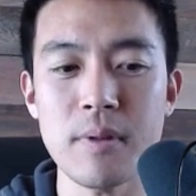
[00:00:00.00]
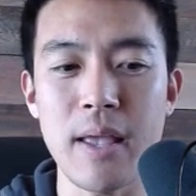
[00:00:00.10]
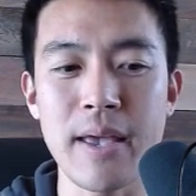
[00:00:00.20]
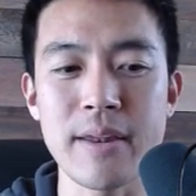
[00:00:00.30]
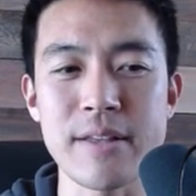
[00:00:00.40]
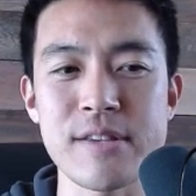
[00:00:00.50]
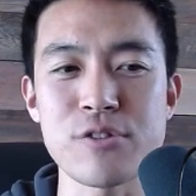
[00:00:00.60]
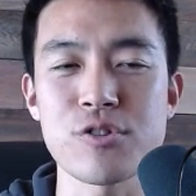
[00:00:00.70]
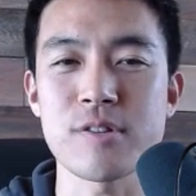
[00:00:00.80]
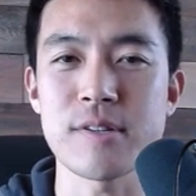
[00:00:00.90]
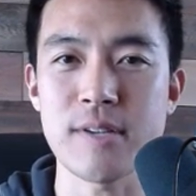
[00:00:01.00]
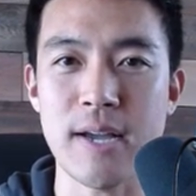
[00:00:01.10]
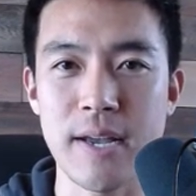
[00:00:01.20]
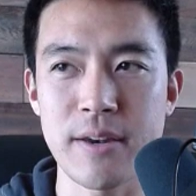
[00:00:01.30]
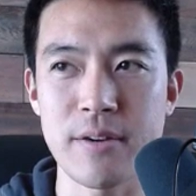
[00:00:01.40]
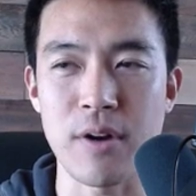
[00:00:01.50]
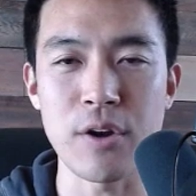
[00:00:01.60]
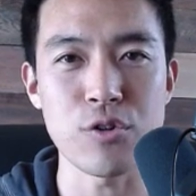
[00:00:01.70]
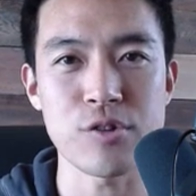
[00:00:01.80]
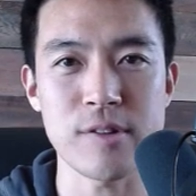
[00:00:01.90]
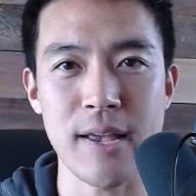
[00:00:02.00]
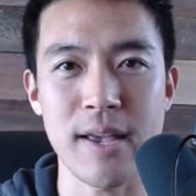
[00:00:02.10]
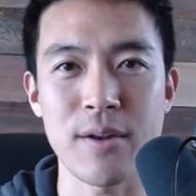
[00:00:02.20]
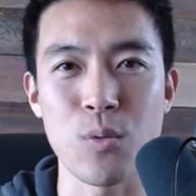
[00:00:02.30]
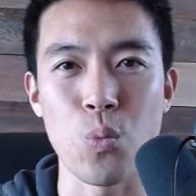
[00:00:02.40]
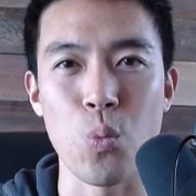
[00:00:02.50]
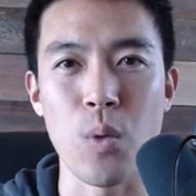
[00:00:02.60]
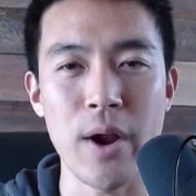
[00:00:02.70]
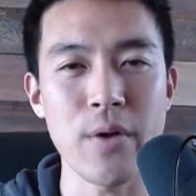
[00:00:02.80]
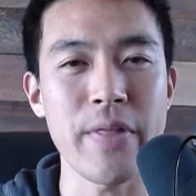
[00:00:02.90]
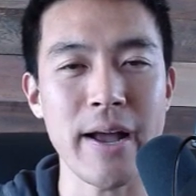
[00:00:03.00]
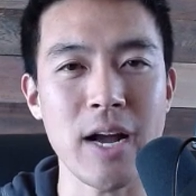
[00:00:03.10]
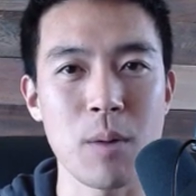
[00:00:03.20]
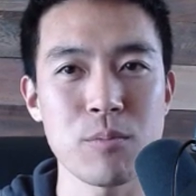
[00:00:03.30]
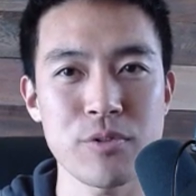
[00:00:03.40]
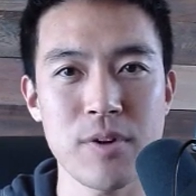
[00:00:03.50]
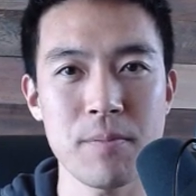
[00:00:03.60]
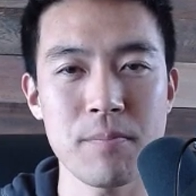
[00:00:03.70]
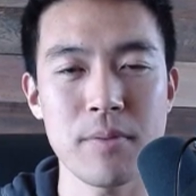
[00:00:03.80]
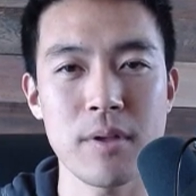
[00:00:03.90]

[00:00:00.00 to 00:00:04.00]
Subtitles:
it's interesting to kind of understand where that comes from